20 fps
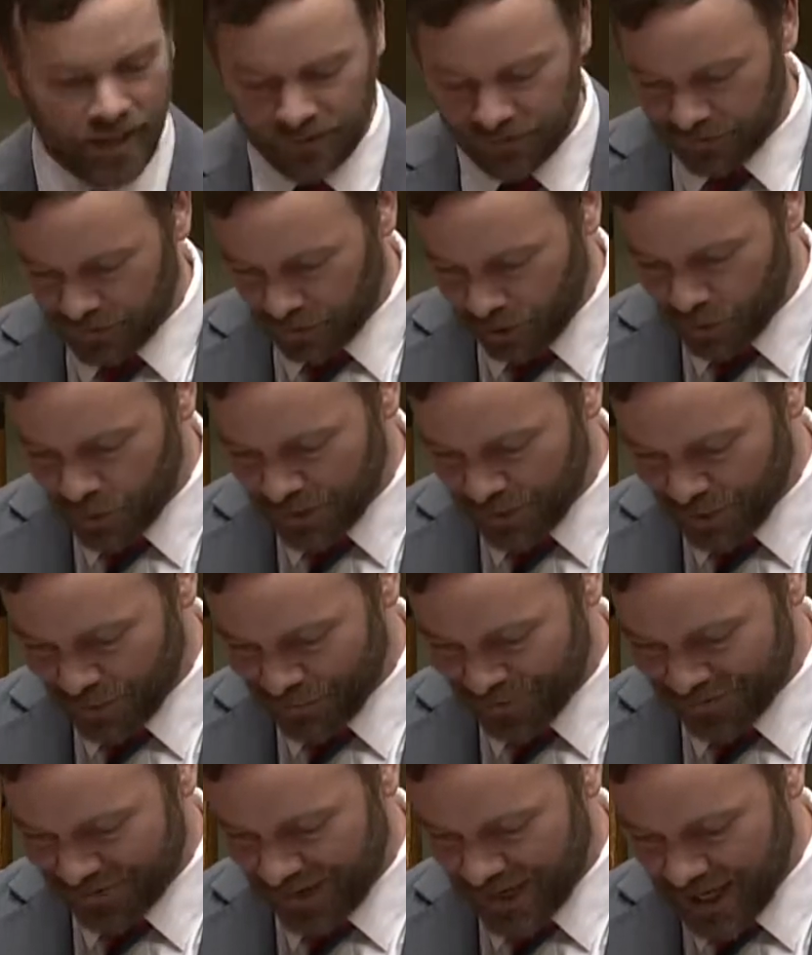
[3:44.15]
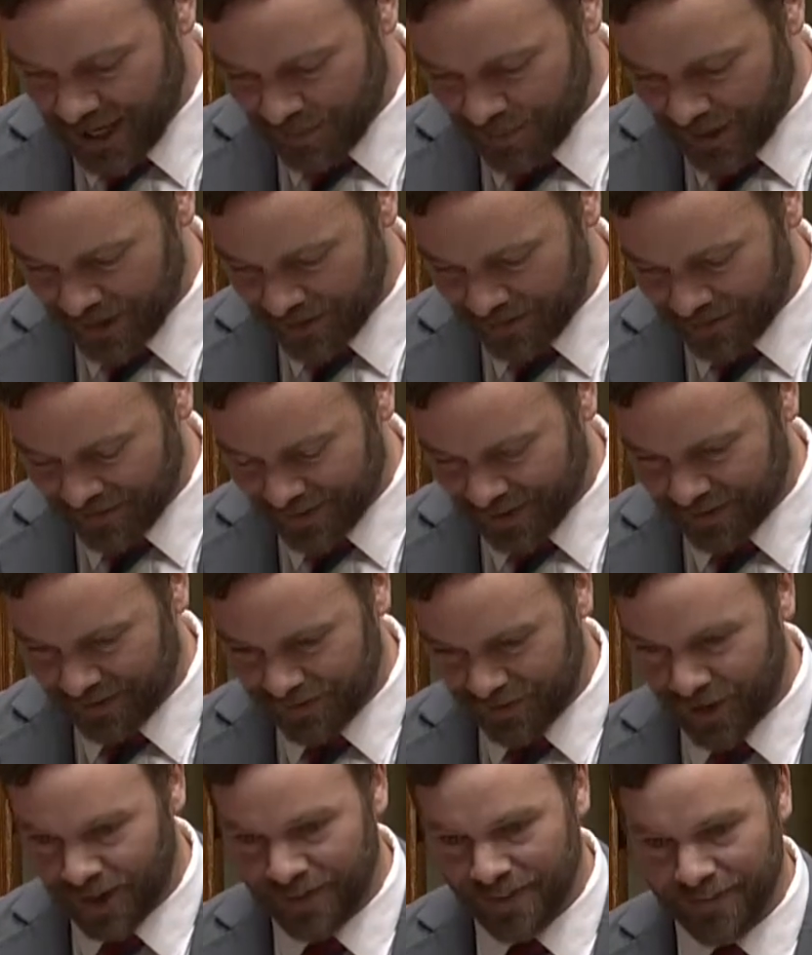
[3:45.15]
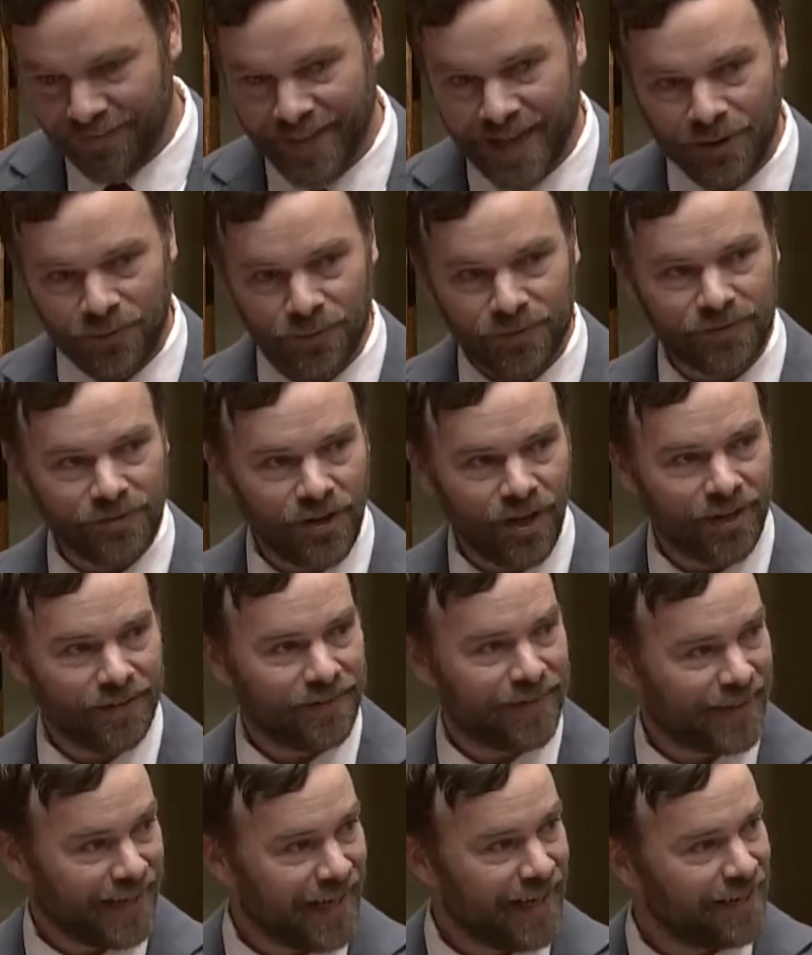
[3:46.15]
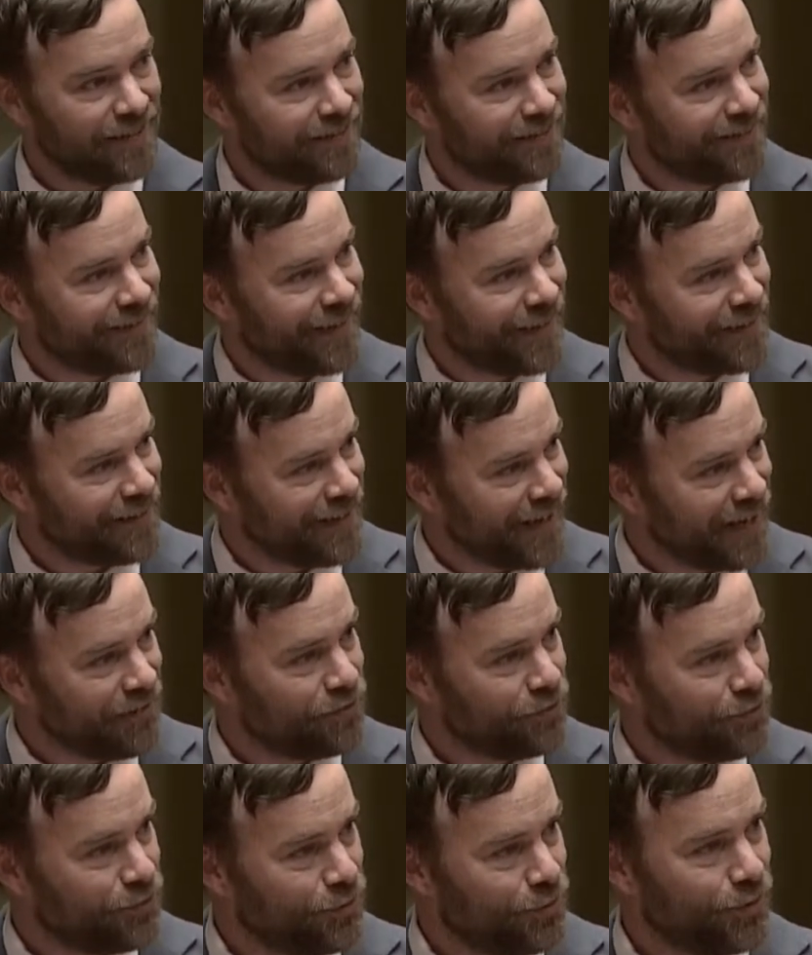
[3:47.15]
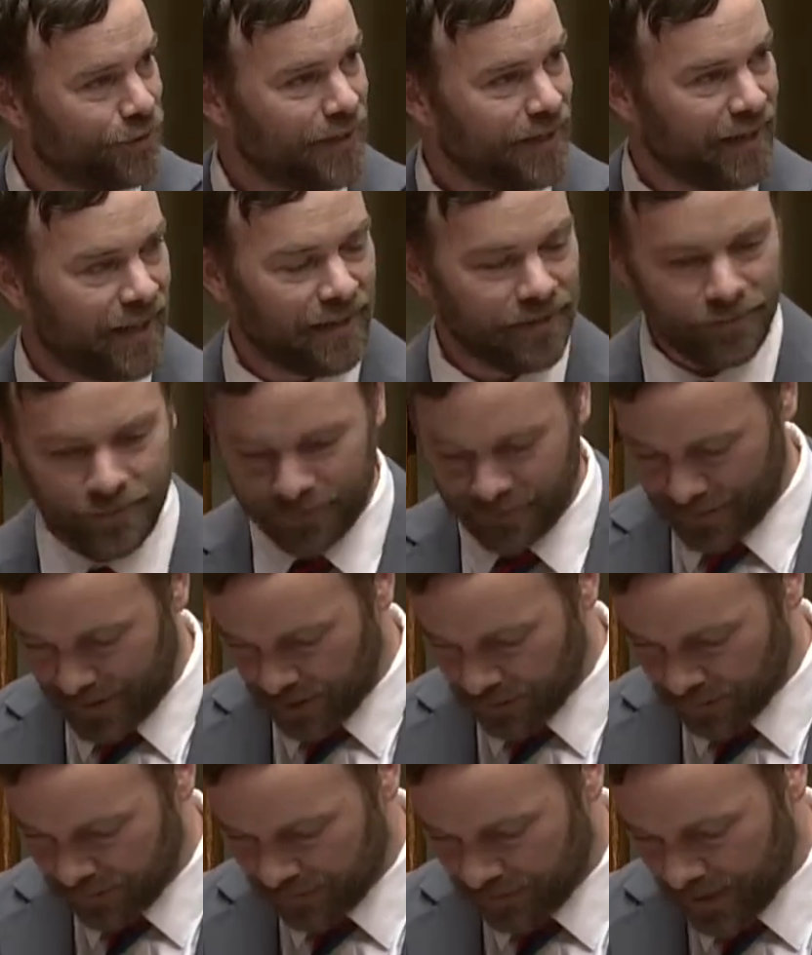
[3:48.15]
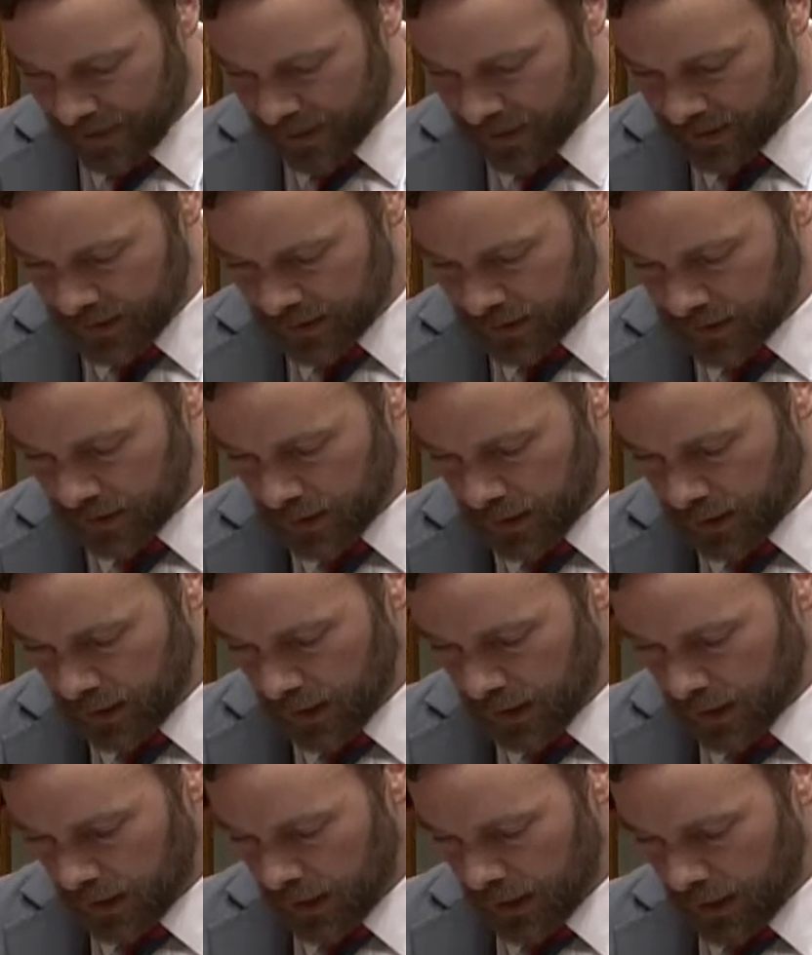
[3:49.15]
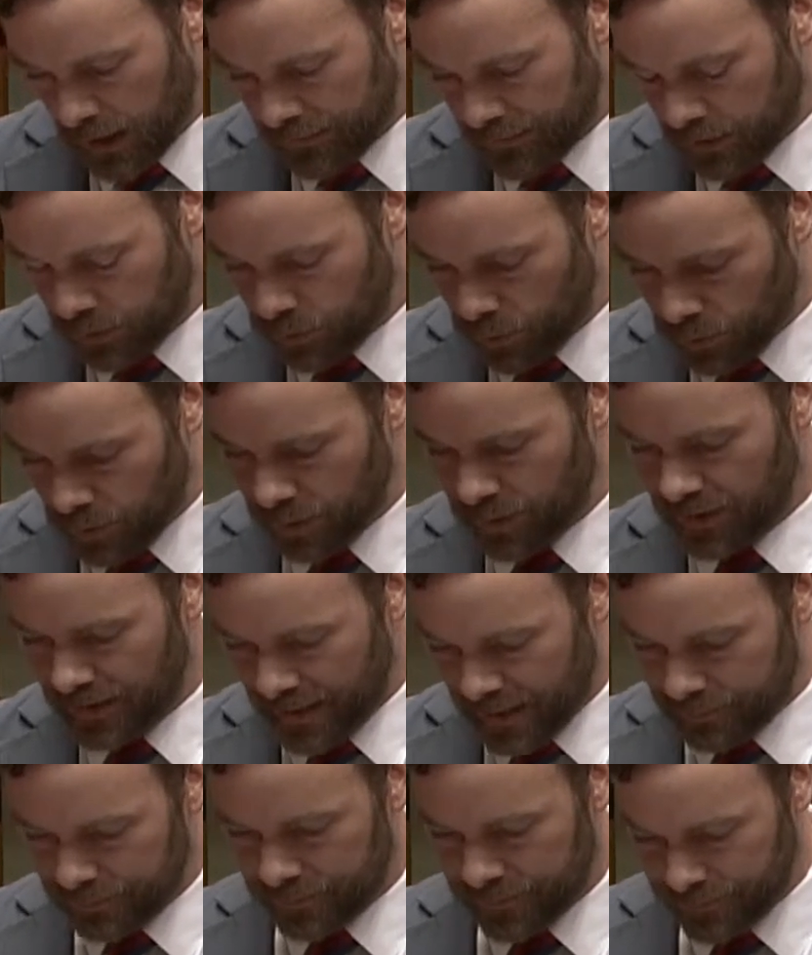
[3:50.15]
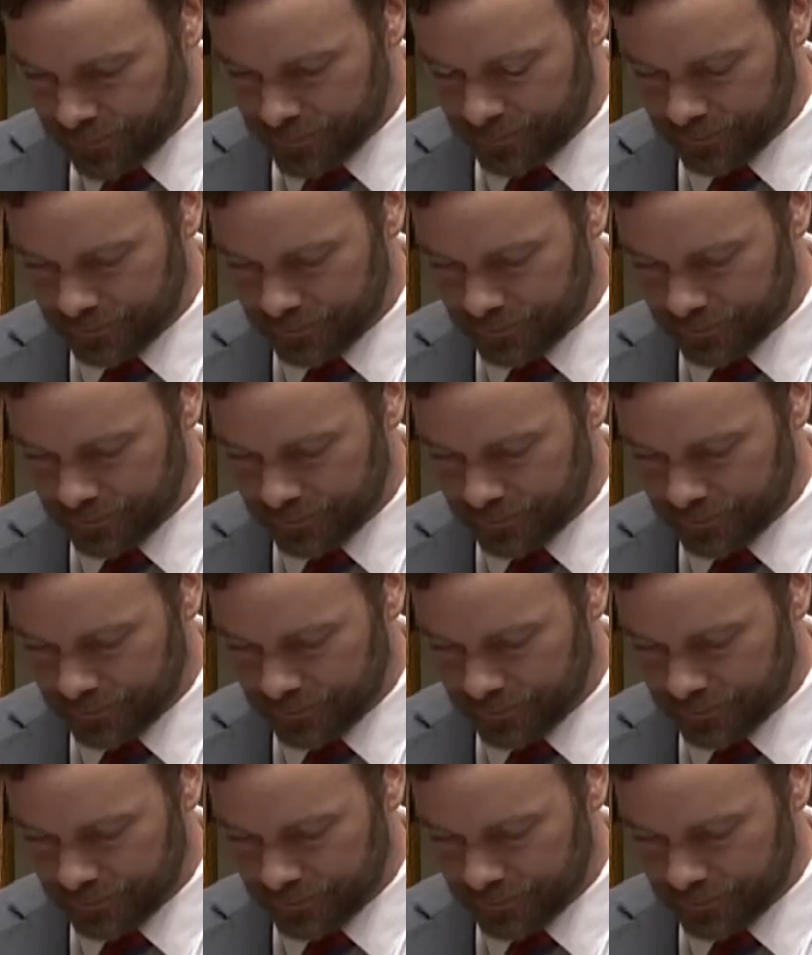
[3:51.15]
Slowly over time, I saw that that was not the case, that yes, you could love outside, and that you could love